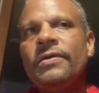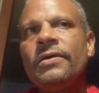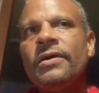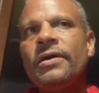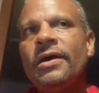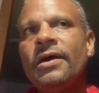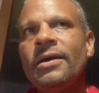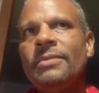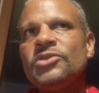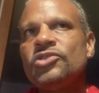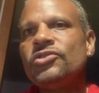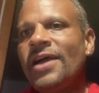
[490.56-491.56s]

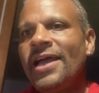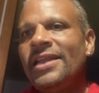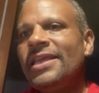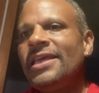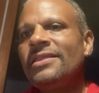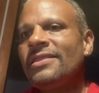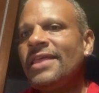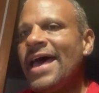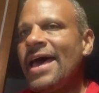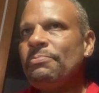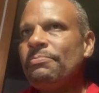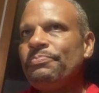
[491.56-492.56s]
to try and hit
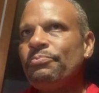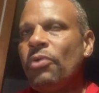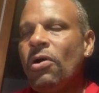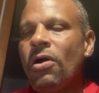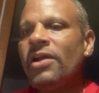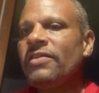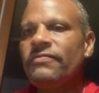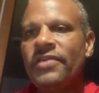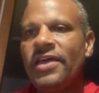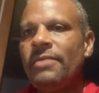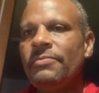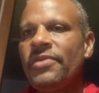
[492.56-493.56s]
that part of
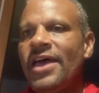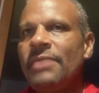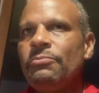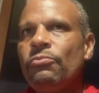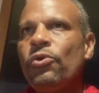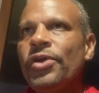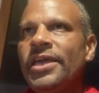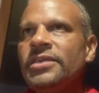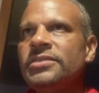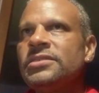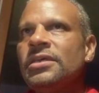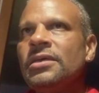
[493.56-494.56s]
them that
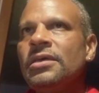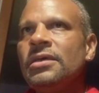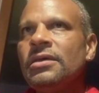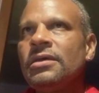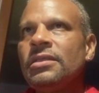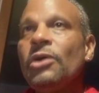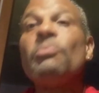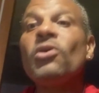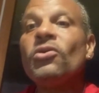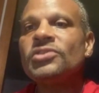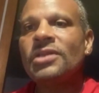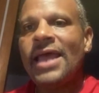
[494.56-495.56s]
brings their
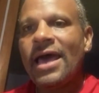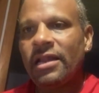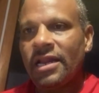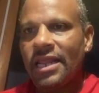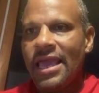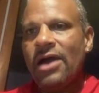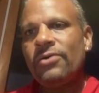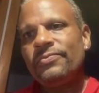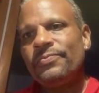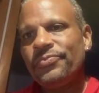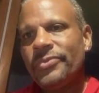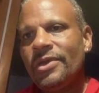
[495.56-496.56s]
personality out.
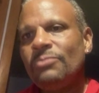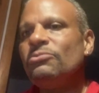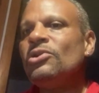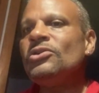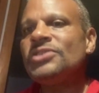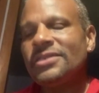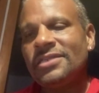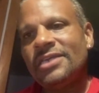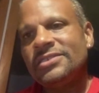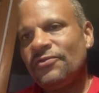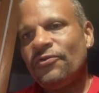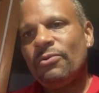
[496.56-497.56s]
Music does
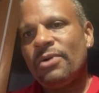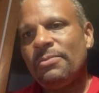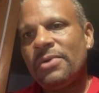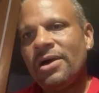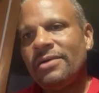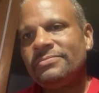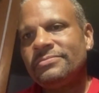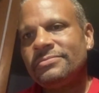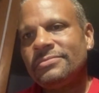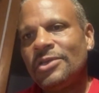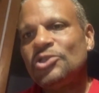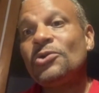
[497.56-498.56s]
it for my mom,
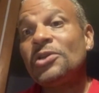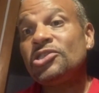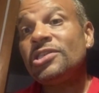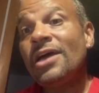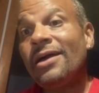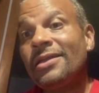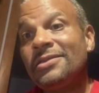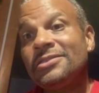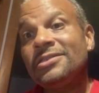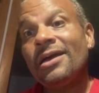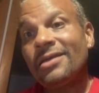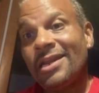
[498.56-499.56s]
and so does chocolate
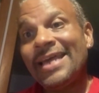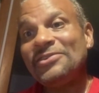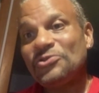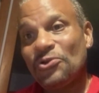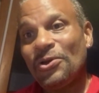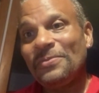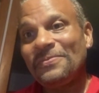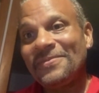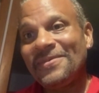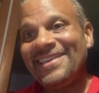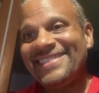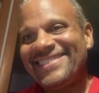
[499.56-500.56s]
ice cream.
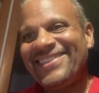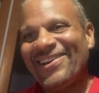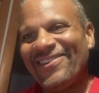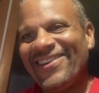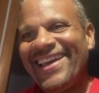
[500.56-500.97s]
So